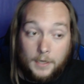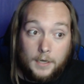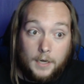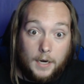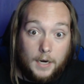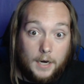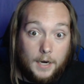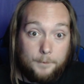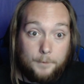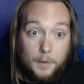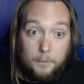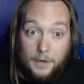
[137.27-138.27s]

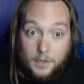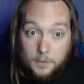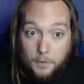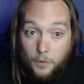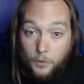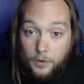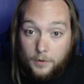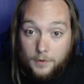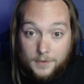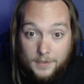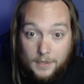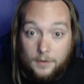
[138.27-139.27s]
But based upon what you can
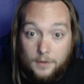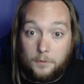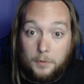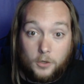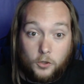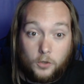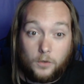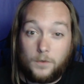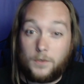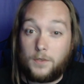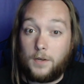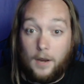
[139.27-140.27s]
see in the
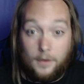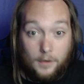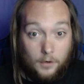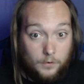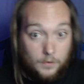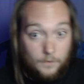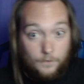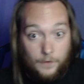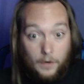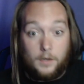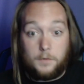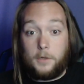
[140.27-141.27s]
pictures, and there's
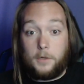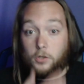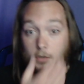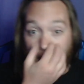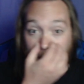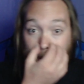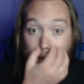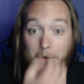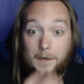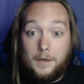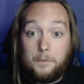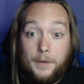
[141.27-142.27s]
various pictures out there,
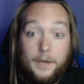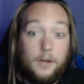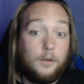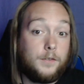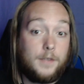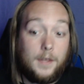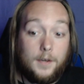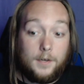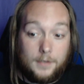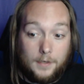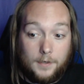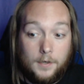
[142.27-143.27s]
it appears that it
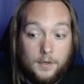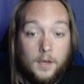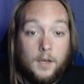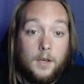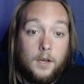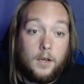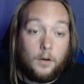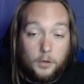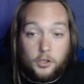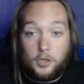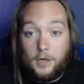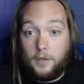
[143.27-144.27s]
did
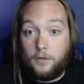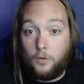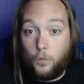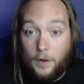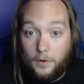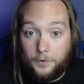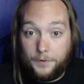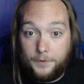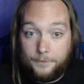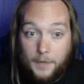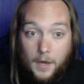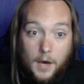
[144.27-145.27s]
originate in a weld.
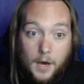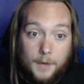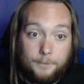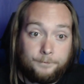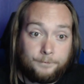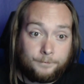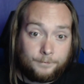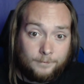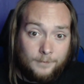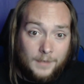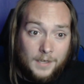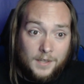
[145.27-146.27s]

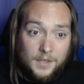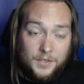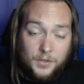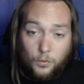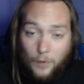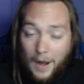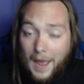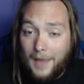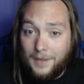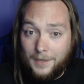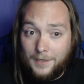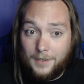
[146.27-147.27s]
This
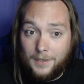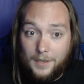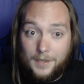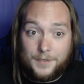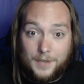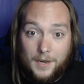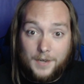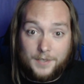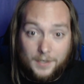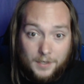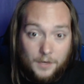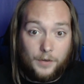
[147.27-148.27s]
crack is a
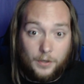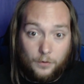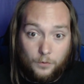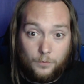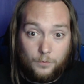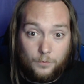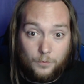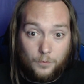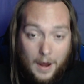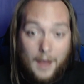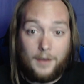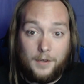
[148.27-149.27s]
significant crack.